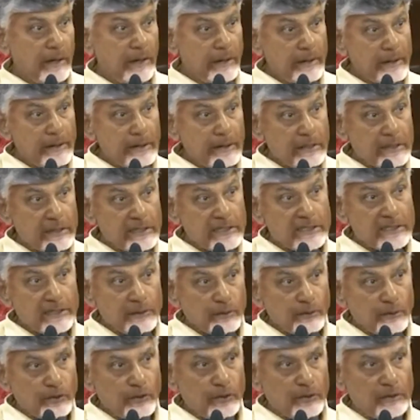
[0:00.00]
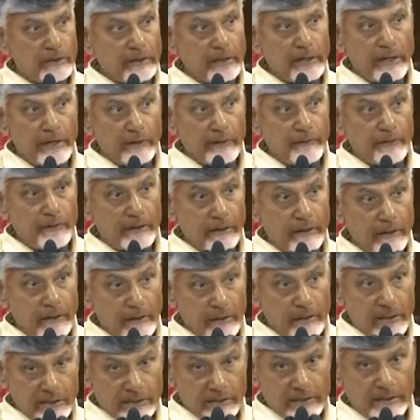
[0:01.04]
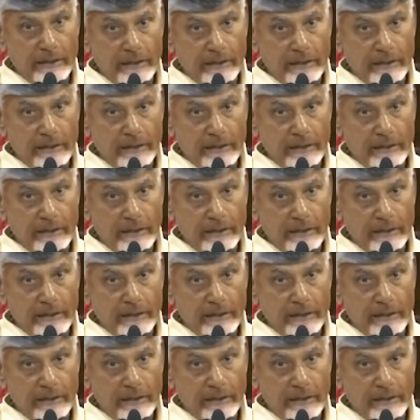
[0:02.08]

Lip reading: highest growth rate for the last